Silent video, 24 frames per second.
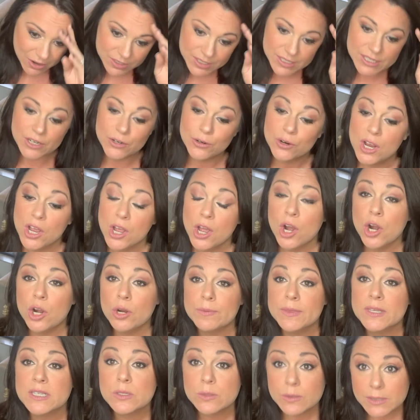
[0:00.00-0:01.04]
So
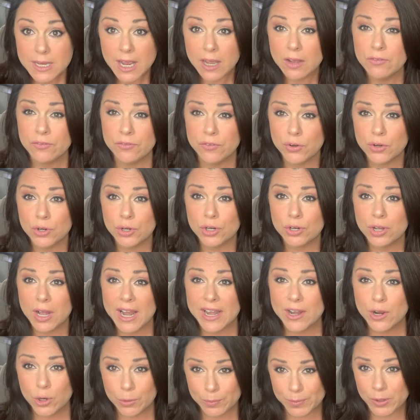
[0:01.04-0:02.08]
hope this was helpful. I
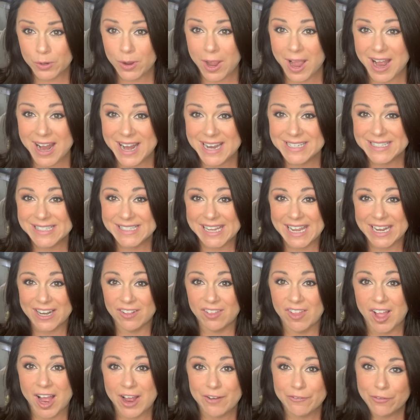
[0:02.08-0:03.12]
hope you guys get a
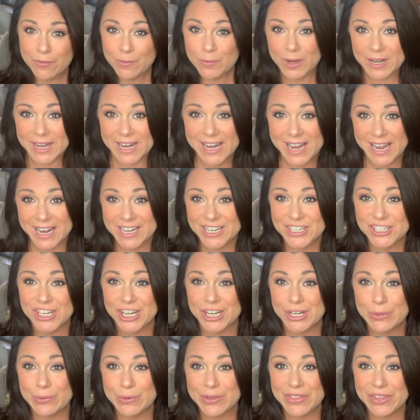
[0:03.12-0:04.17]
lot from what I kind of
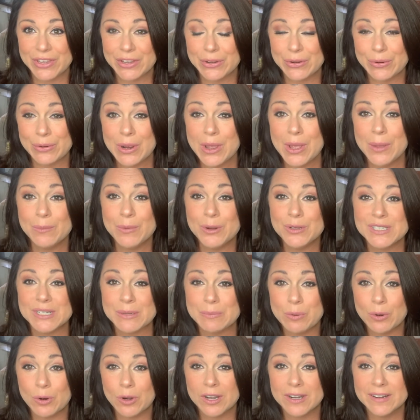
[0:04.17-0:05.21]
shared with you. Most
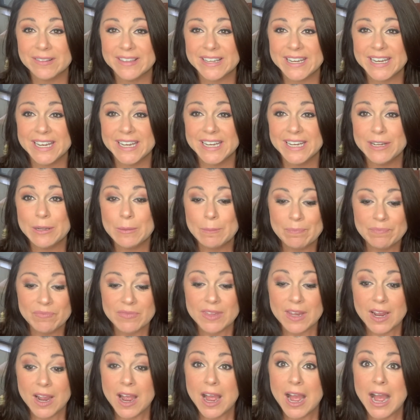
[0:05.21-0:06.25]
importantly,
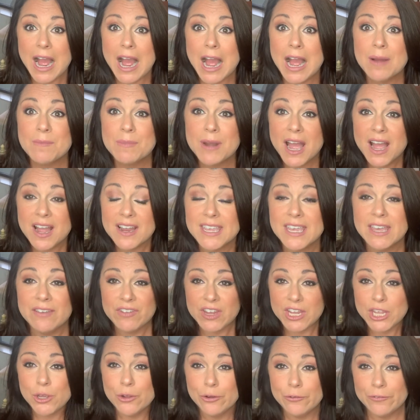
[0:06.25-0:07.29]
I'm not
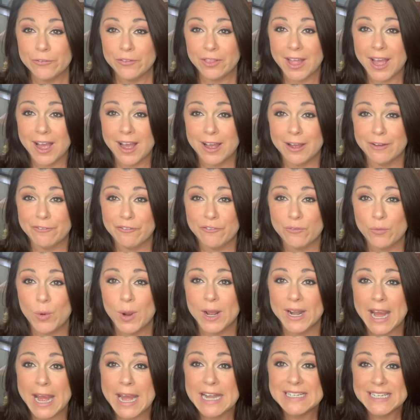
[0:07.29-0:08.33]
giving you fluff.
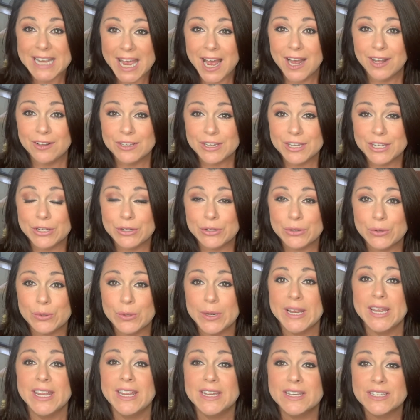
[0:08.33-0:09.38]
What I tell you
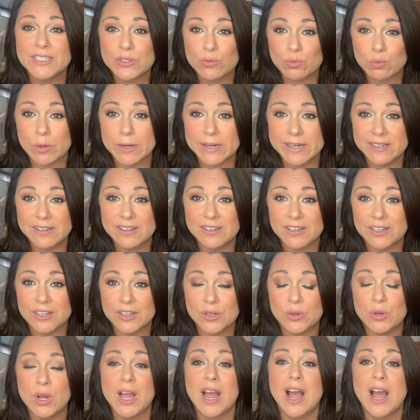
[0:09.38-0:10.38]
is real.